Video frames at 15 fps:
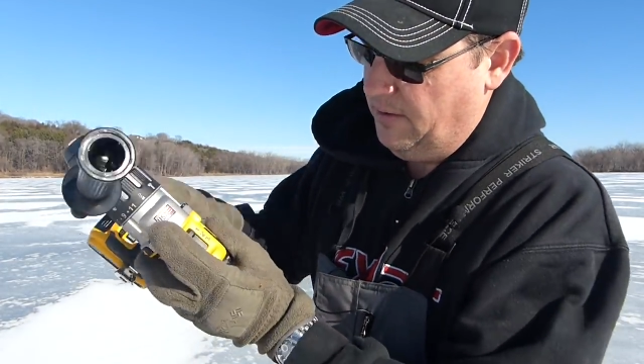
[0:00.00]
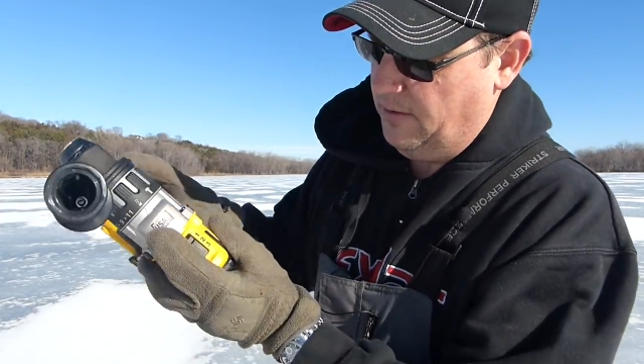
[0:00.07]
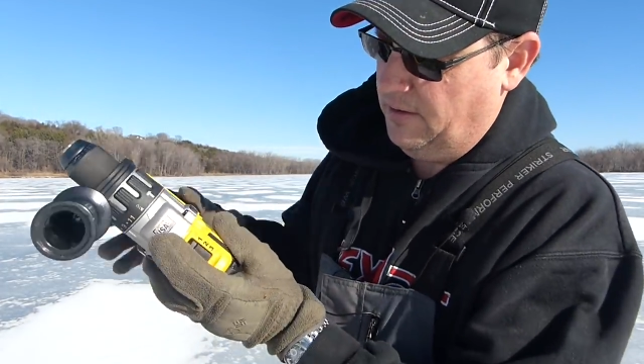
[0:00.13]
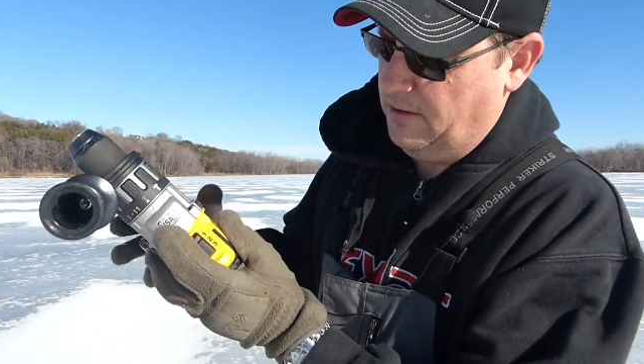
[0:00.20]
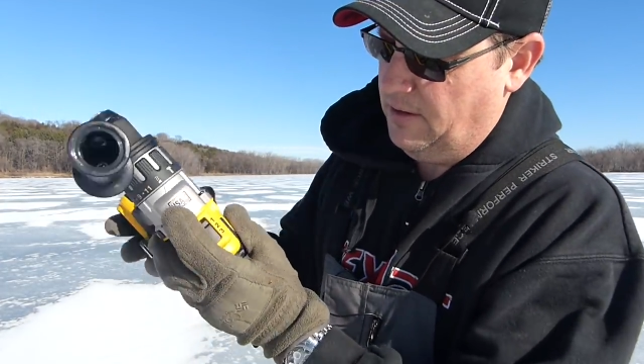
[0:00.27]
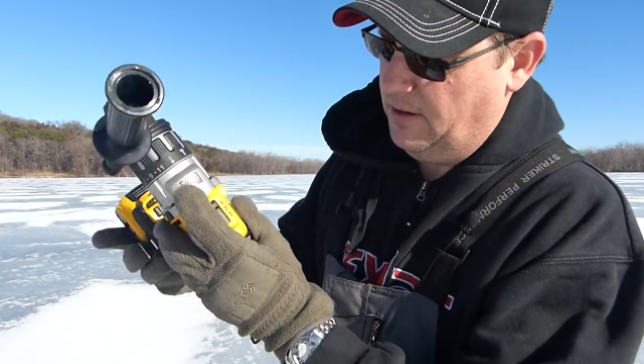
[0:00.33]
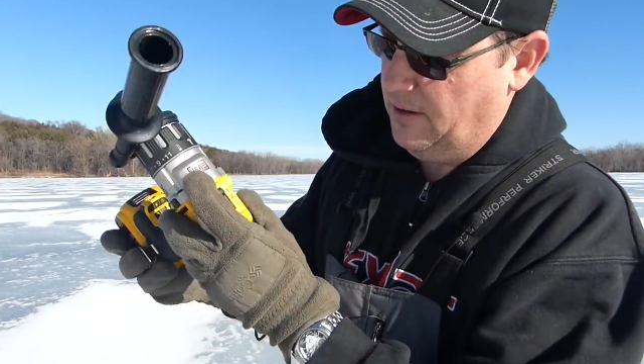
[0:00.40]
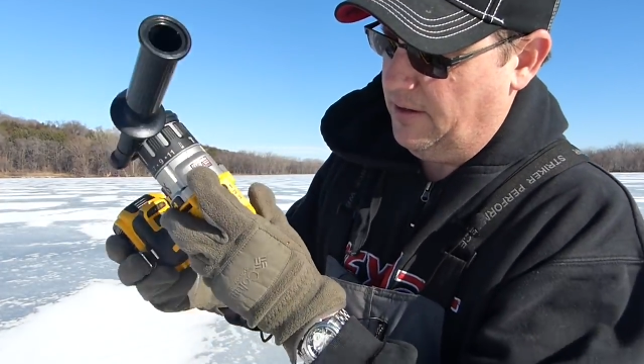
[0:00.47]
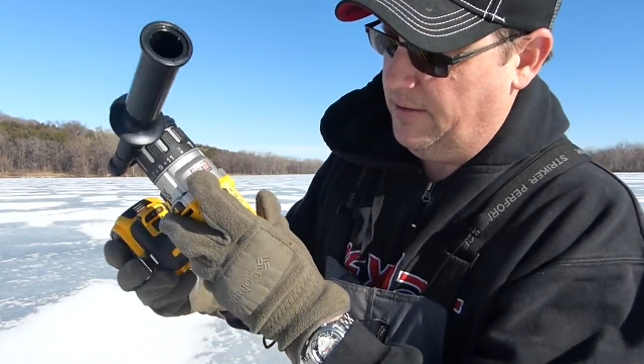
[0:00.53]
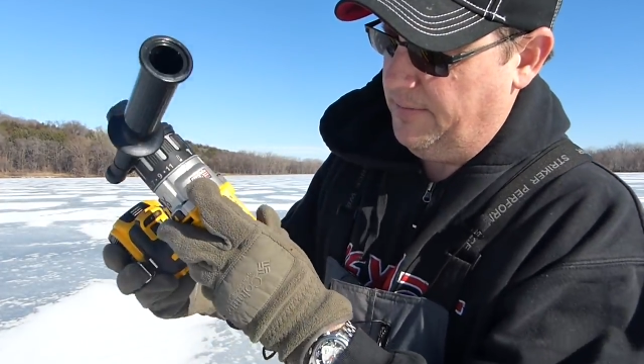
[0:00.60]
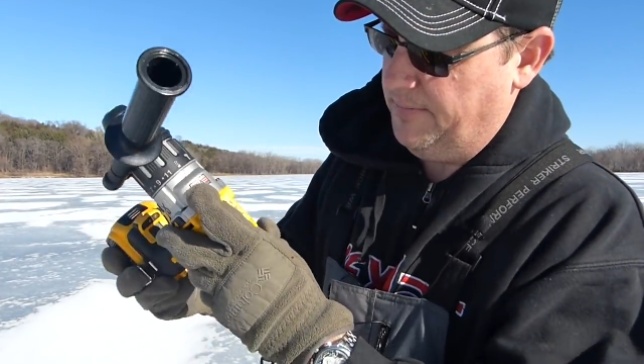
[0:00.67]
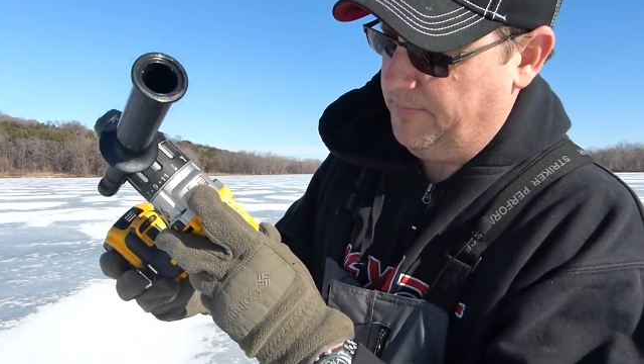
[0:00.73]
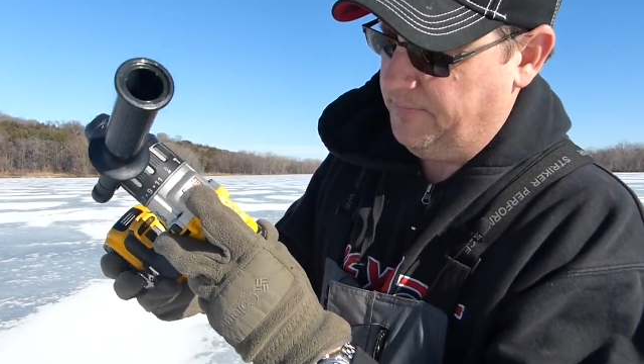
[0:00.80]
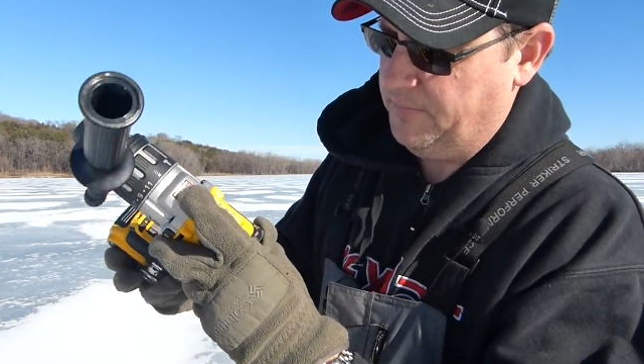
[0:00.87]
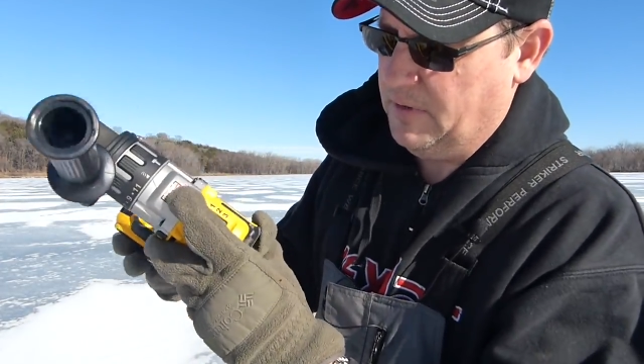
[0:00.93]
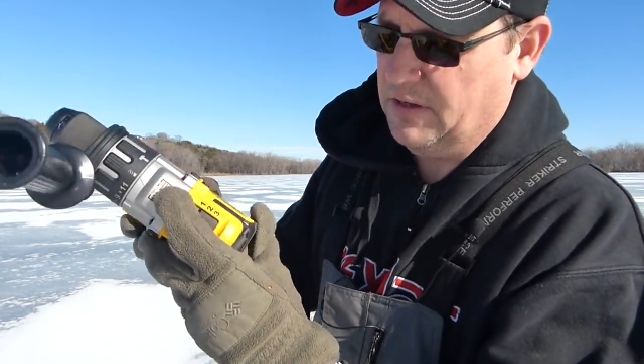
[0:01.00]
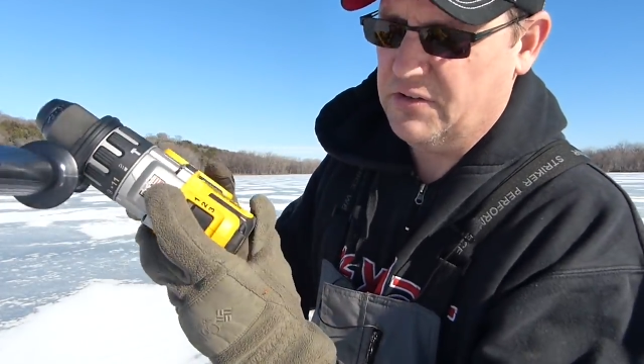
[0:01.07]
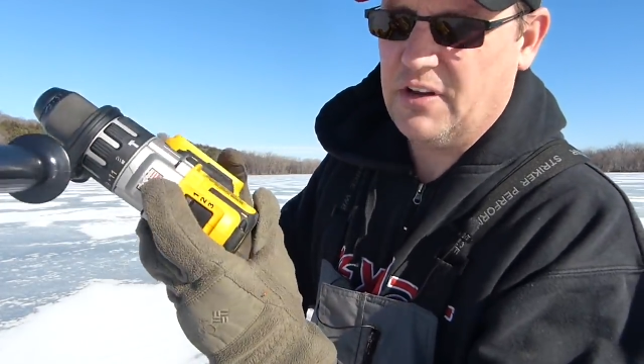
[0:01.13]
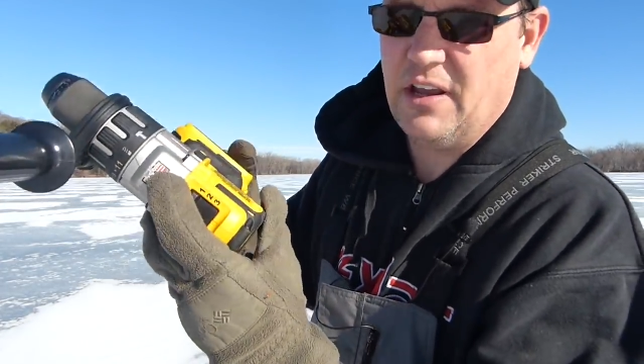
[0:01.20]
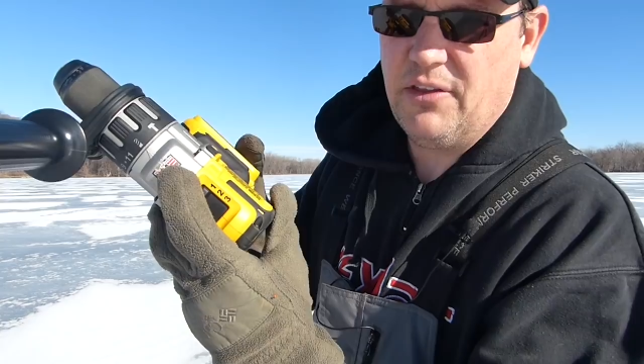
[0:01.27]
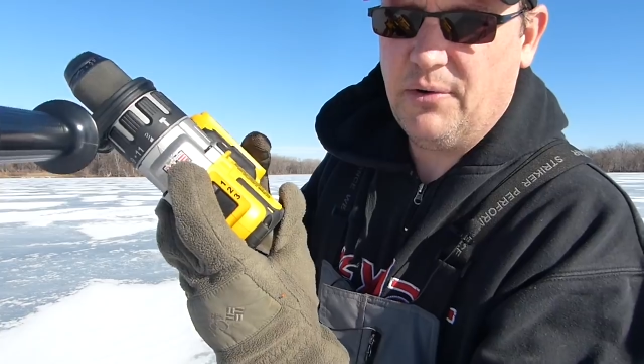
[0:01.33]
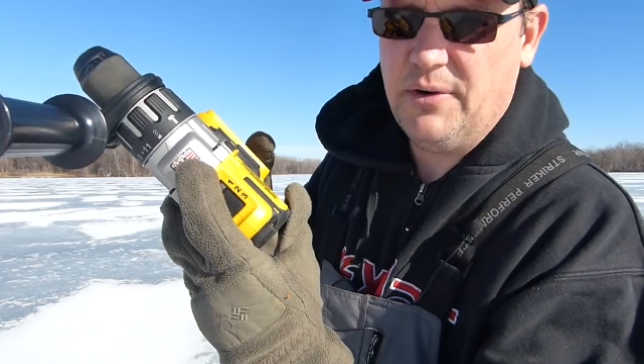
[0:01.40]

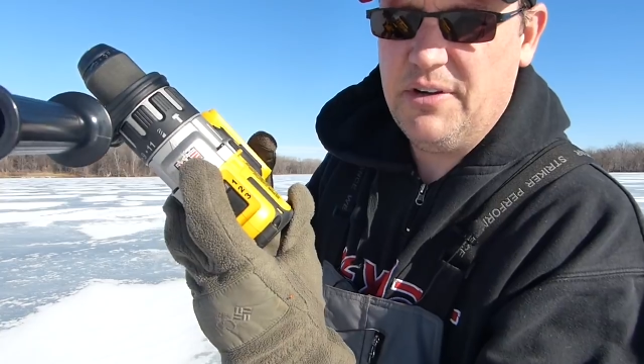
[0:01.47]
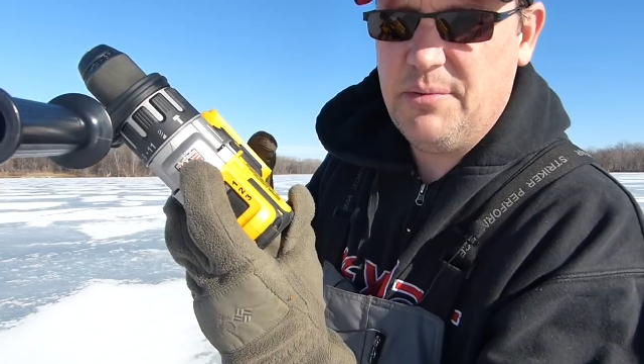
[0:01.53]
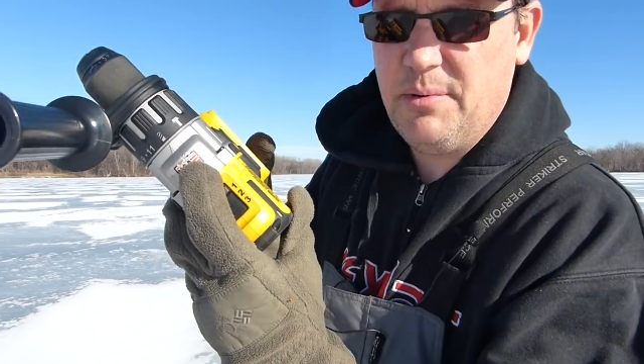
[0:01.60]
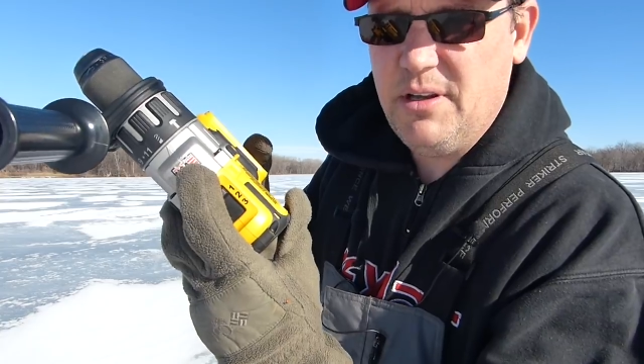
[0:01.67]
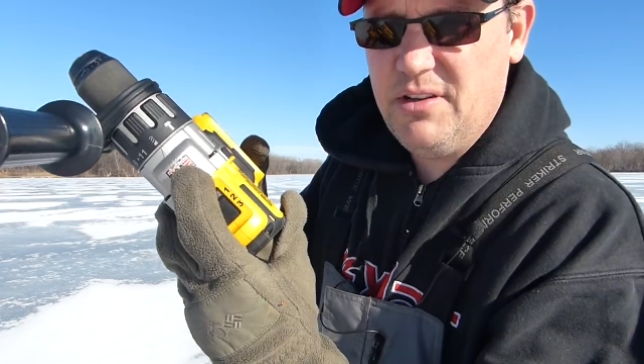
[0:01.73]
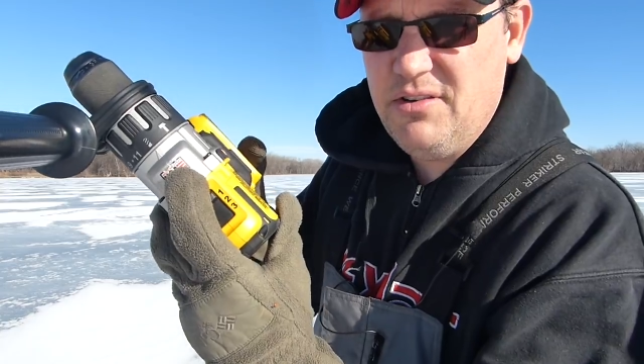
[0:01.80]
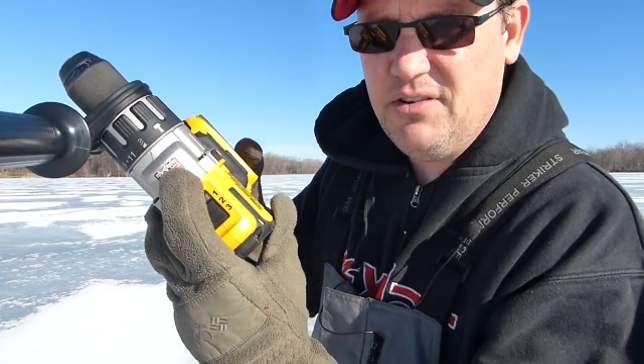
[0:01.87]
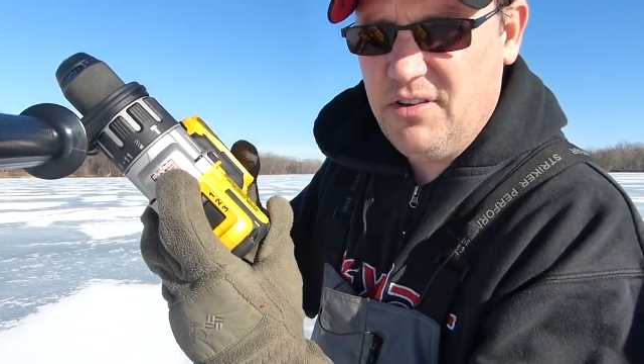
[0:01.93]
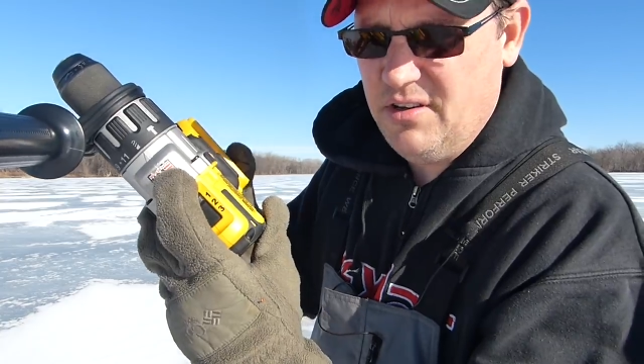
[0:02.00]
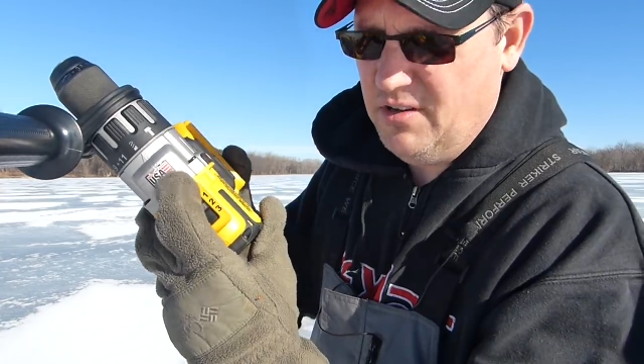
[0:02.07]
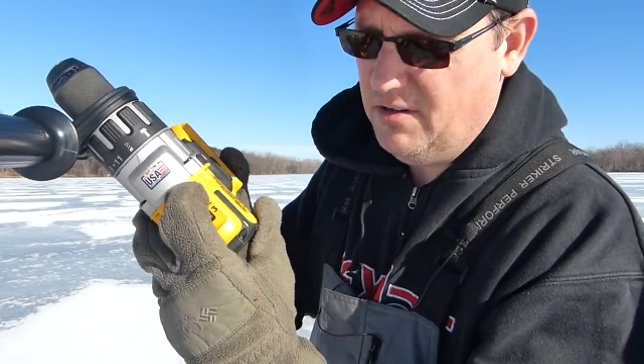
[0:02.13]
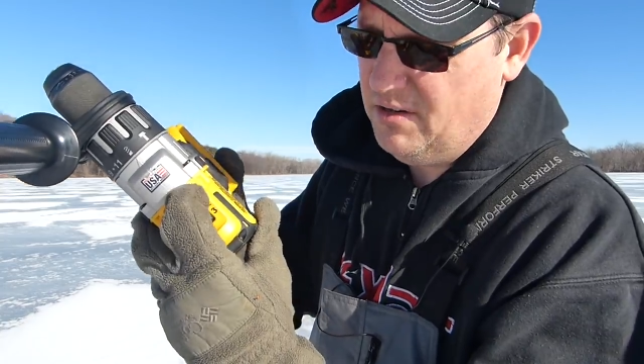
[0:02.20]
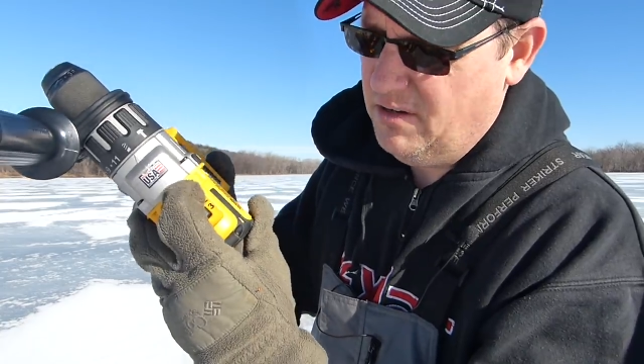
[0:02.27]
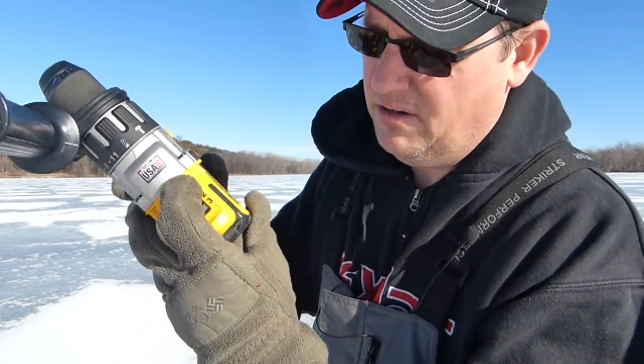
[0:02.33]
it's got 3 speeds.